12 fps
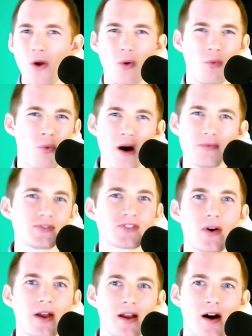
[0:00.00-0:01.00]
what was
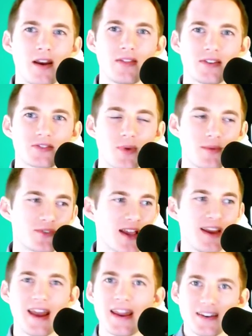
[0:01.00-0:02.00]
going on in this
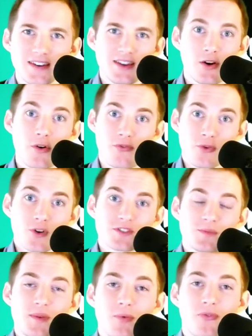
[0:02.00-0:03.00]
website. And, you know, of course
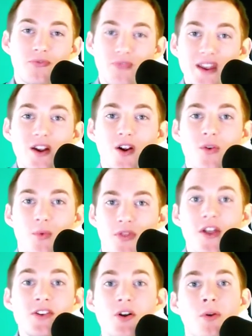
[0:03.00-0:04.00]
people fear what
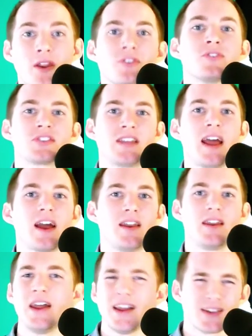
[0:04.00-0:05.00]
they don't
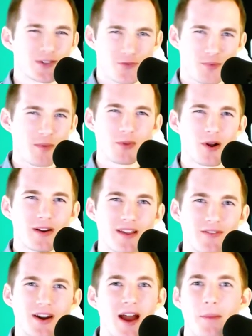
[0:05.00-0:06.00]
understand. So if people aren't
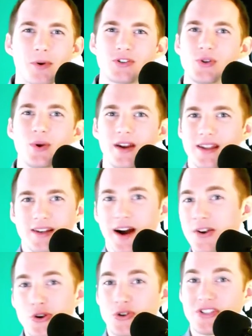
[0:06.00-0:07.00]
given an opportunity to
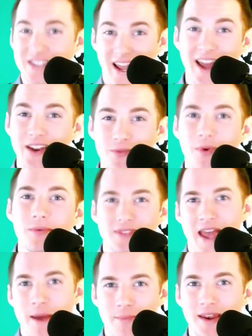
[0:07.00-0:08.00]
understand what was
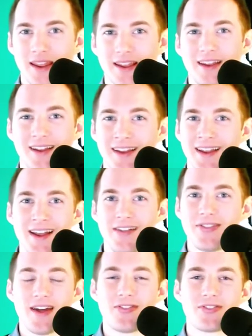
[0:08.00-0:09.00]
happening,
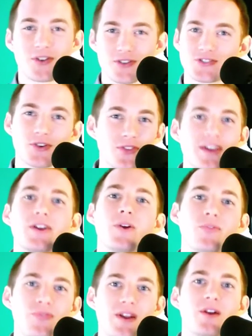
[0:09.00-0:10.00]
then they're certainly going
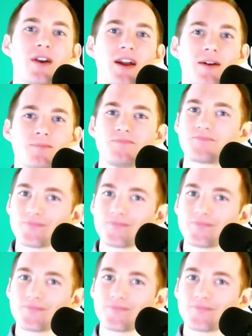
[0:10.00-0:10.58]
to fear him